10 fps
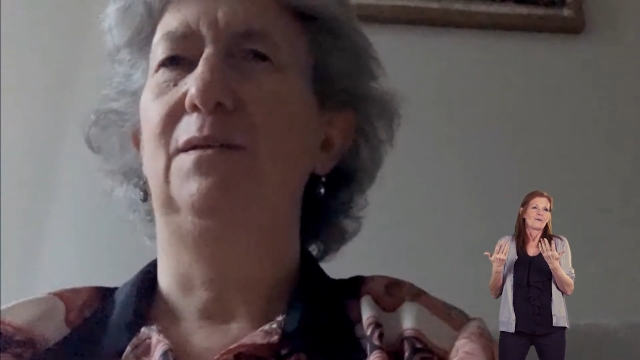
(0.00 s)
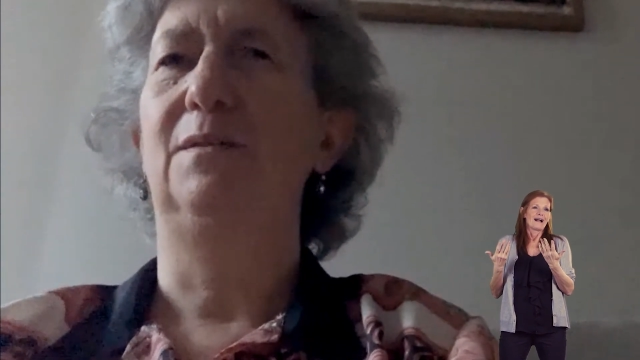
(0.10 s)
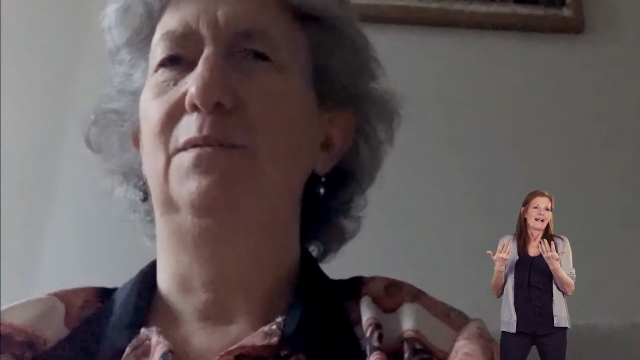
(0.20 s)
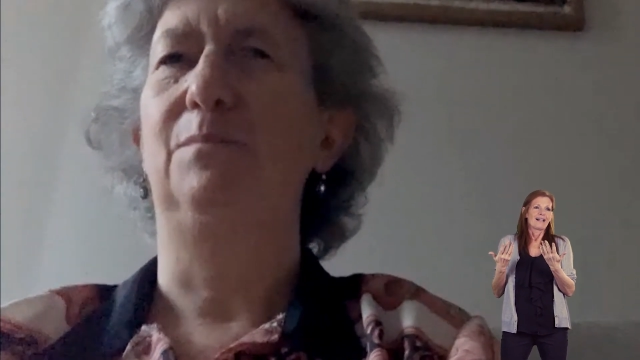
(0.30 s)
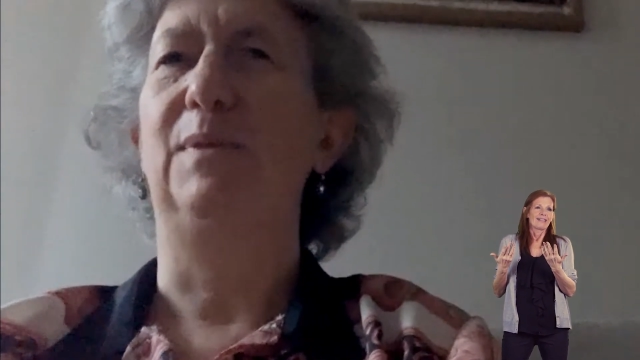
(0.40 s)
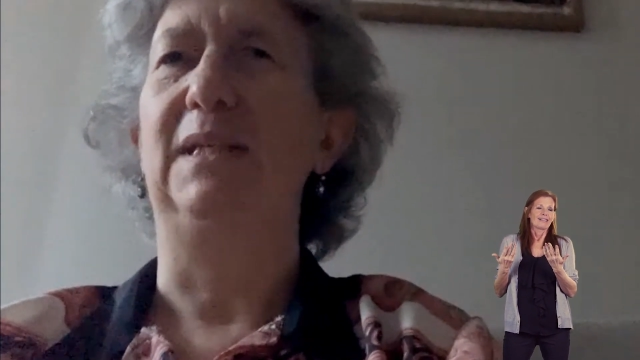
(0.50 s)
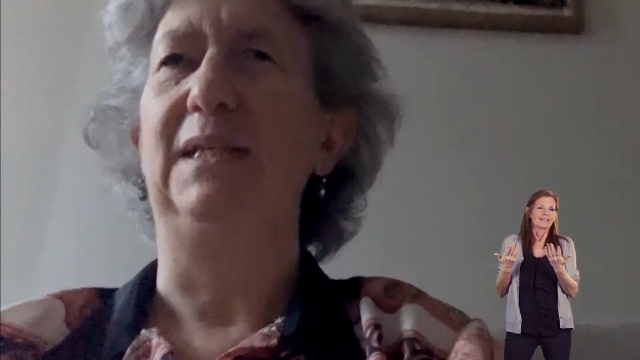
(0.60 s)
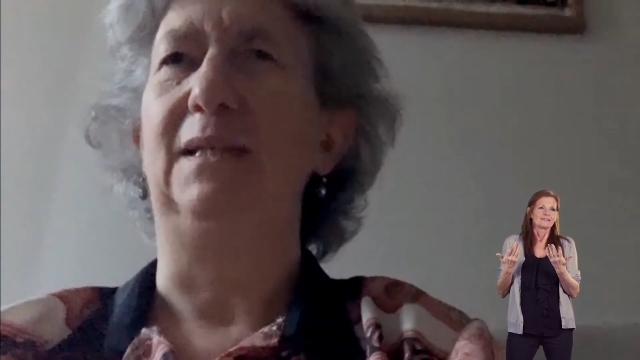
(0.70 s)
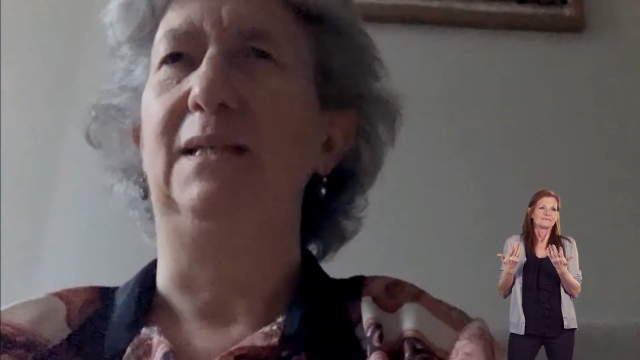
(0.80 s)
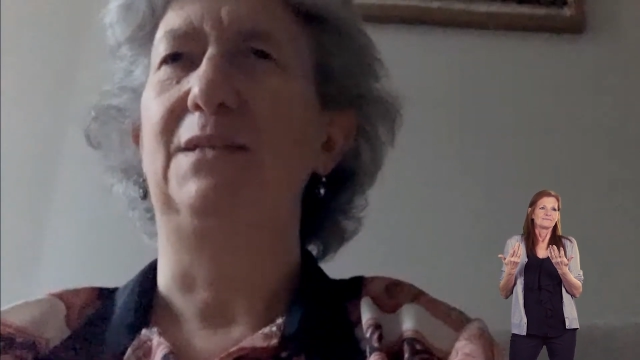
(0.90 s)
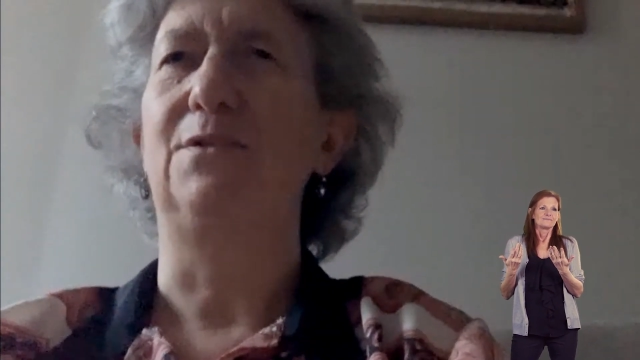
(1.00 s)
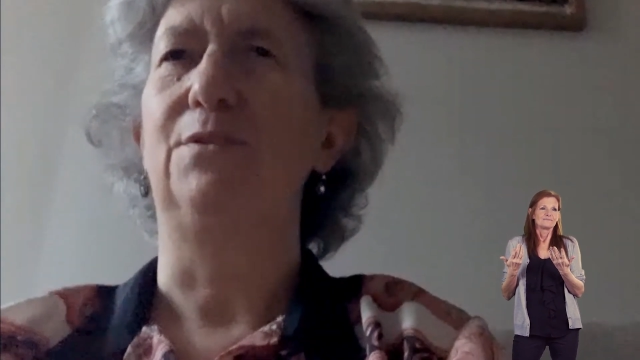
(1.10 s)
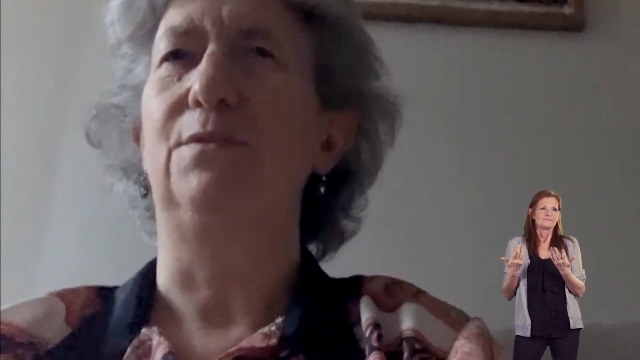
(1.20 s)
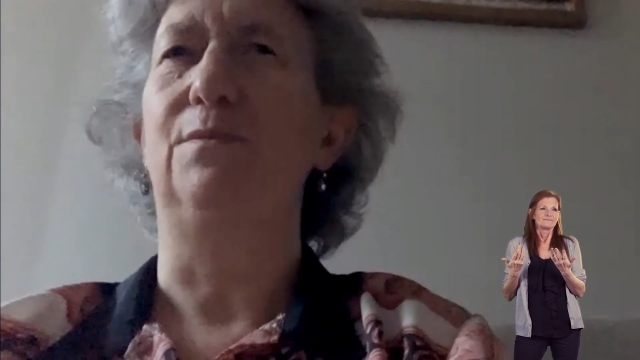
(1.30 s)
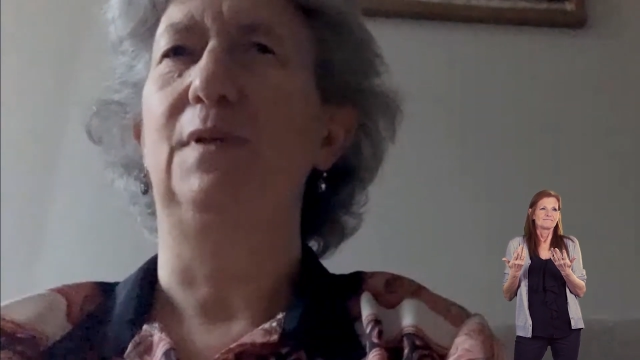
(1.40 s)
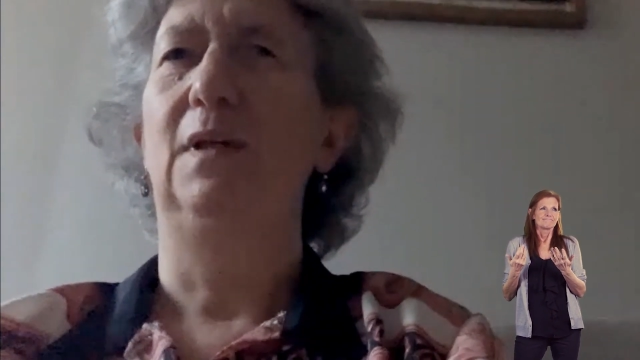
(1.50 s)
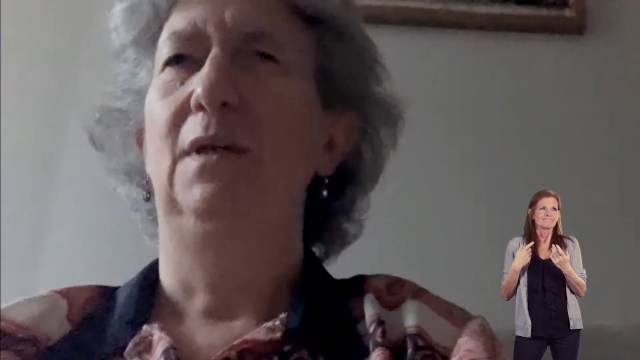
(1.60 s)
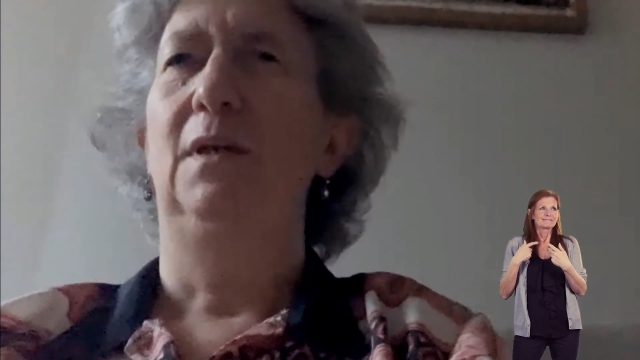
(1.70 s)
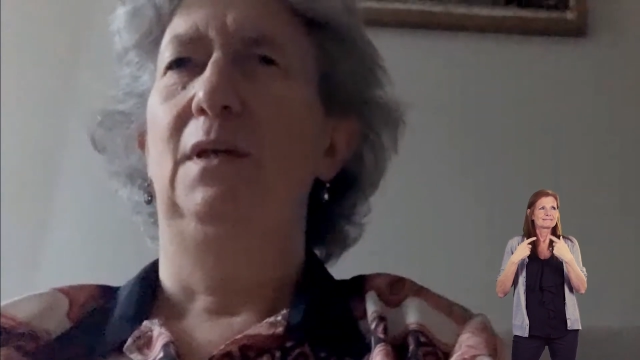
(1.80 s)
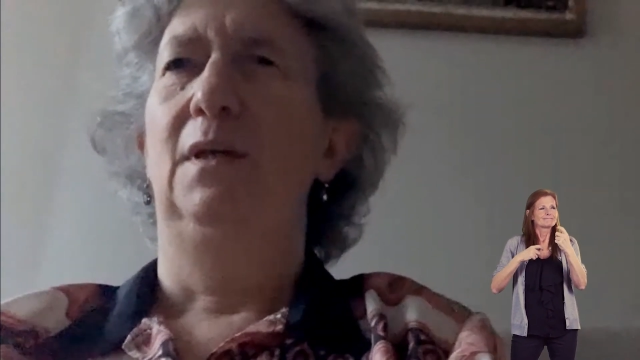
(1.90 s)
completely sort of
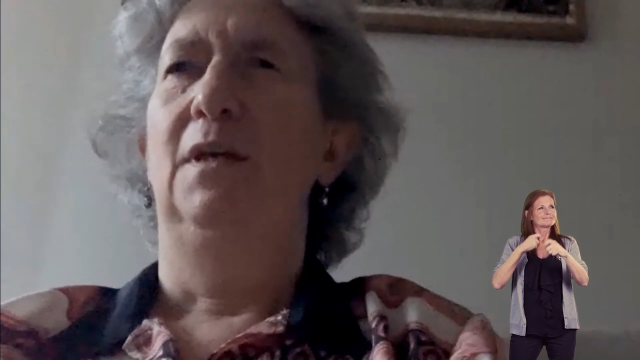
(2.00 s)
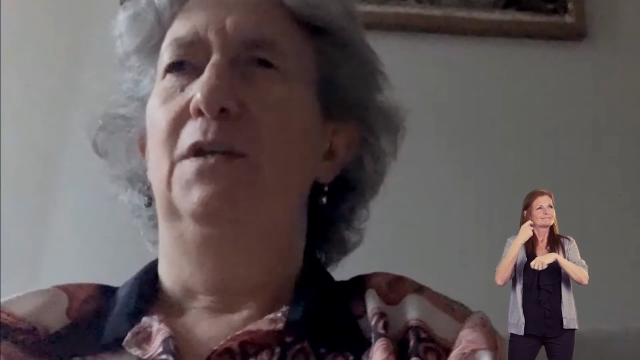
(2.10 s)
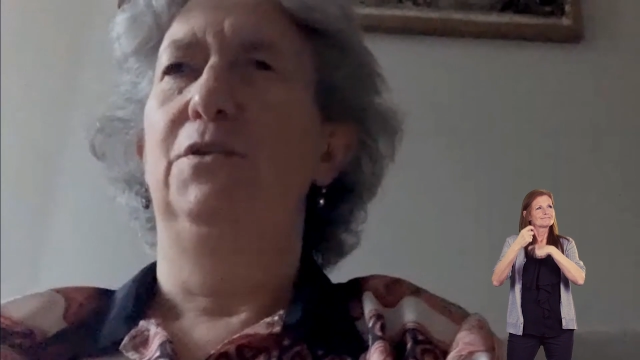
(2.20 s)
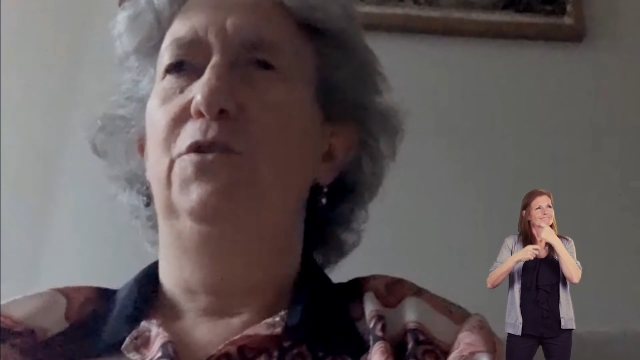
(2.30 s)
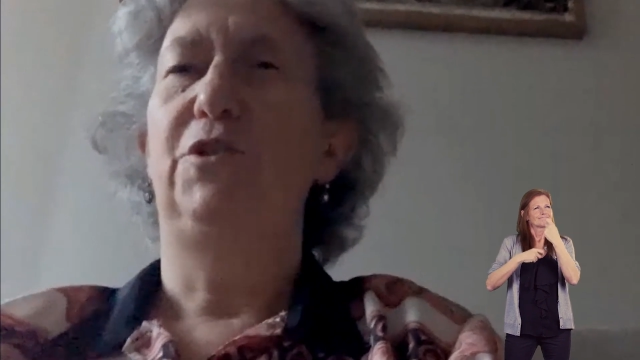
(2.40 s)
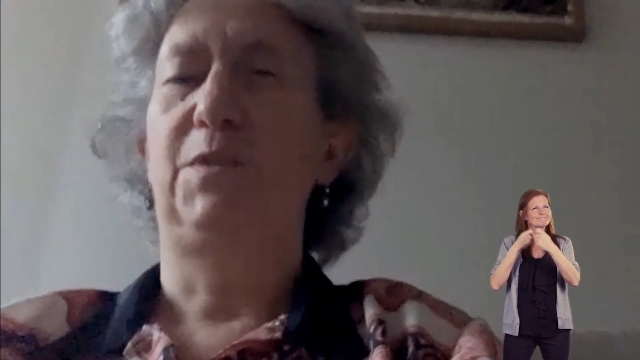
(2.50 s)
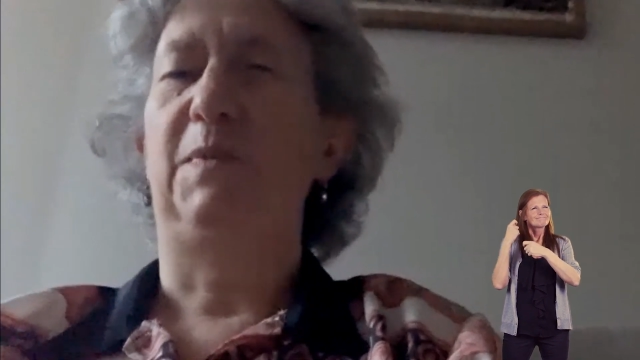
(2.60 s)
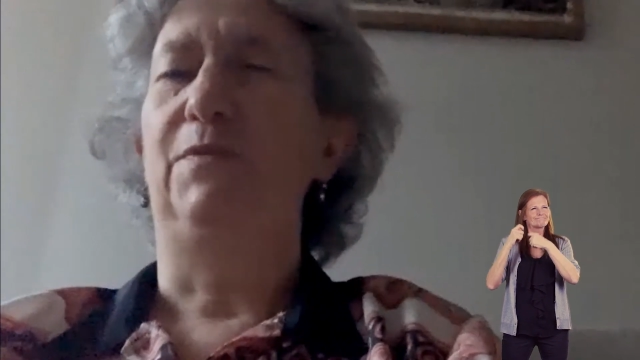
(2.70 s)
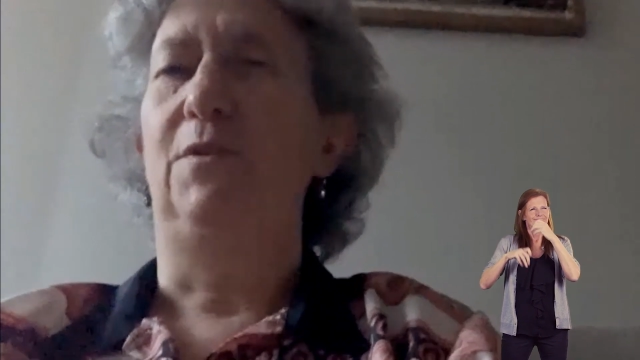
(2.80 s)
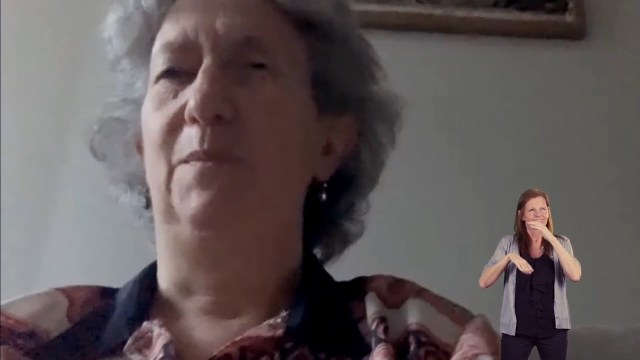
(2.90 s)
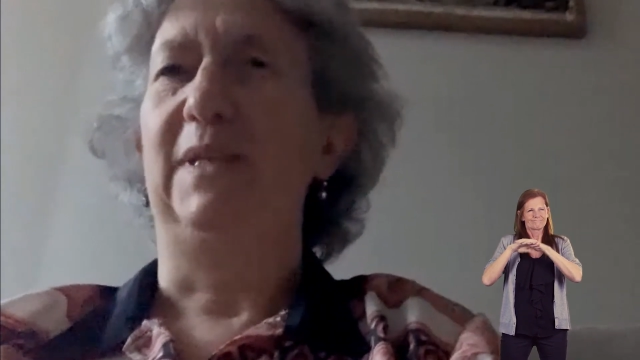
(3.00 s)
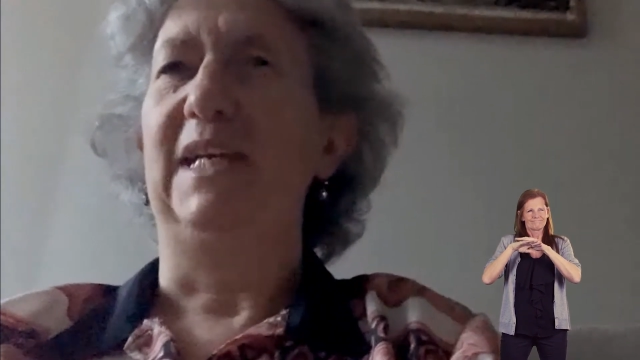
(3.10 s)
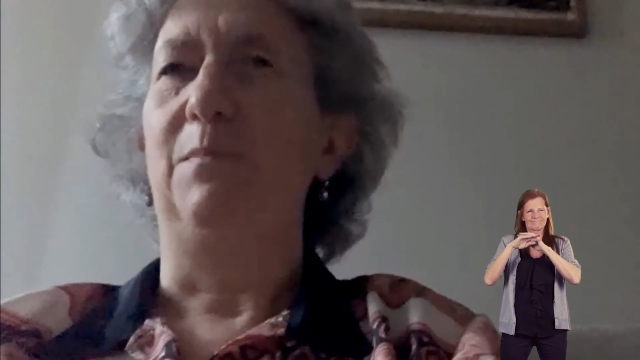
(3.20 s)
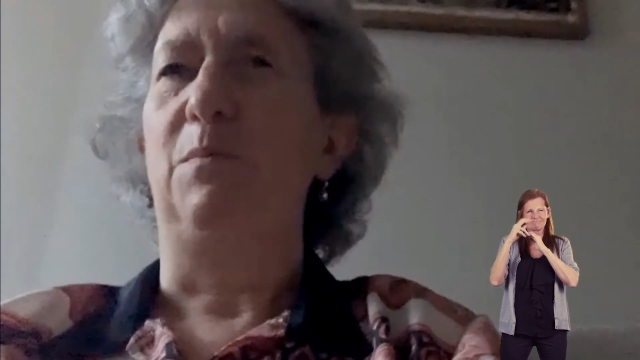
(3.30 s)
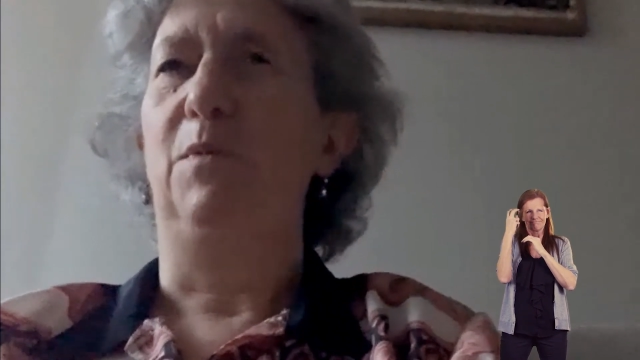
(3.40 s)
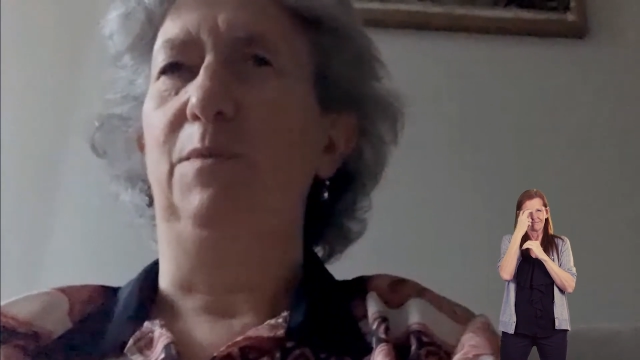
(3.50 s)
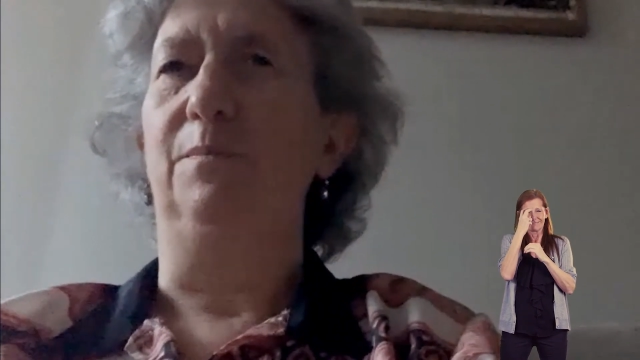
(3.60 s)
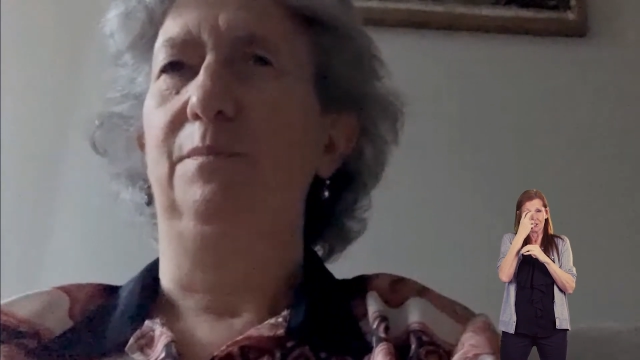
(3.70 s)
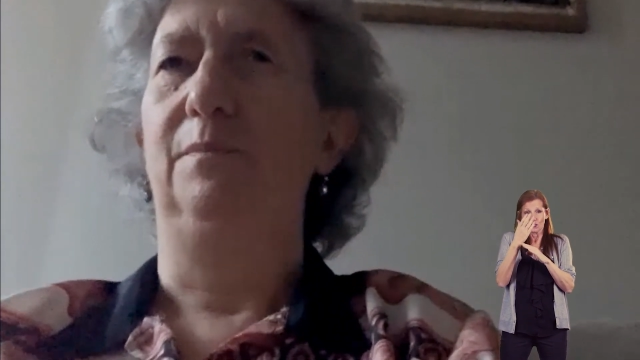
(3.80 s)
just before I became a mum.